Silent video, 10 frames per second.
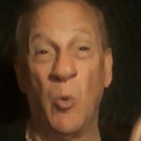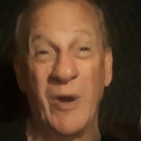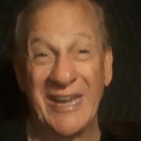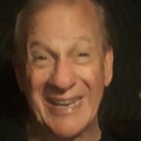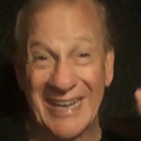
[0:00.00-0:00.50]

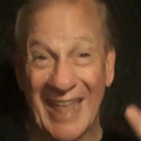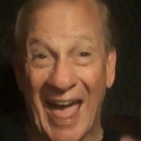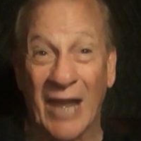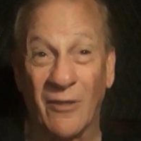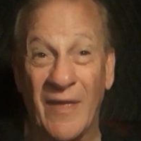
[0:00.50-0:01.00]
We need to get
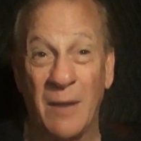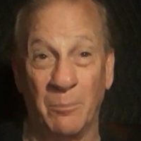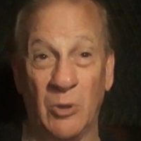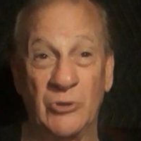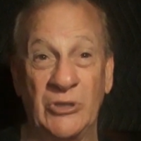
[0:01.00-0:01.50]
out of that
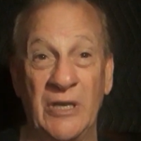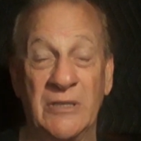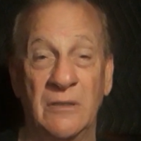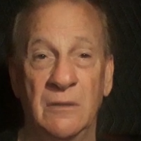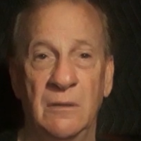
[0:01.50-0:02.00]
bullshit.